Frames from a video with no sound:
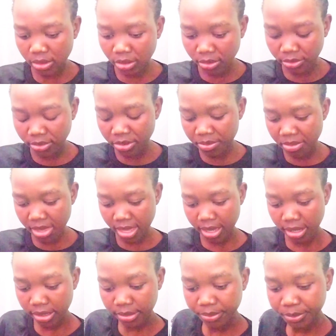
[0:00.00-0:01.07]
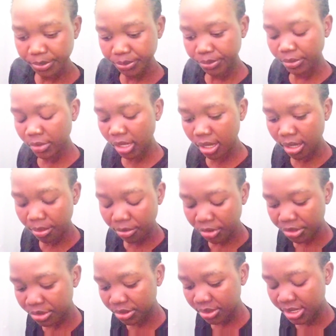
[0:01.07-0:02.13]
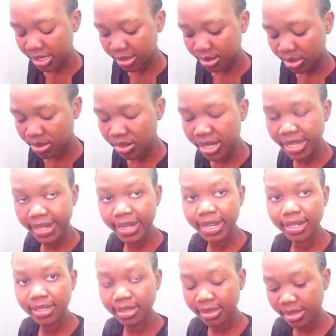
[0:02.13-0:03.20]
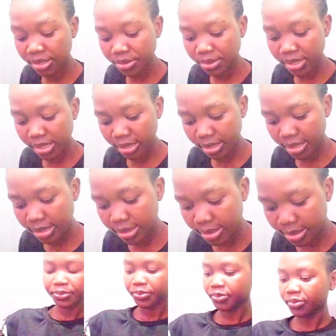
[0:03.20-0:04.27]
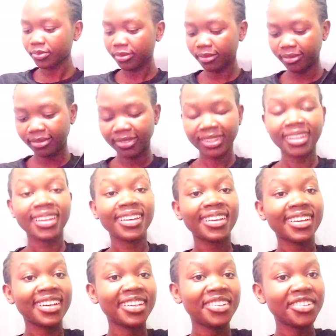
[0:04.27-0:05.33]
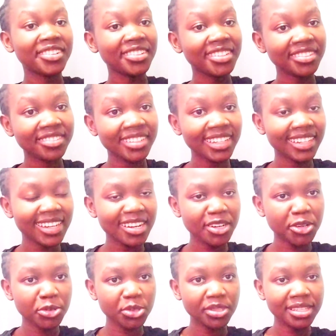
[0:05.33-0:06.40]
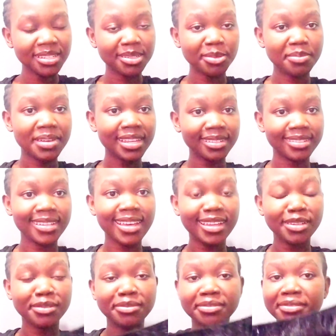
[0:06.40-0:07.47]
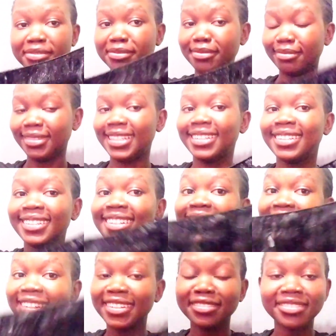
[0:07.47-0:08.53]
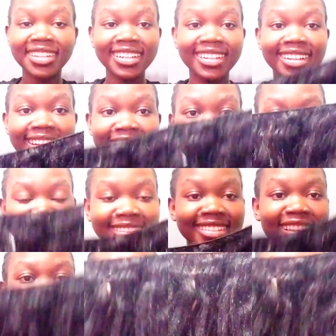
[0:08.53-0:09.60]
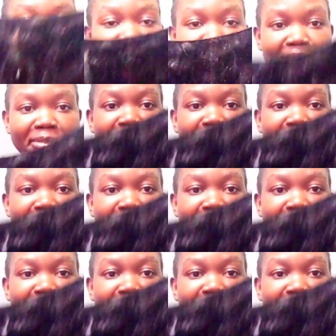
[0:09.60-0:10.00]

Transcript: from here, I'm going to just go ahead and sew in this. I don't know if I can do this myself. If I can't, I'll call Baba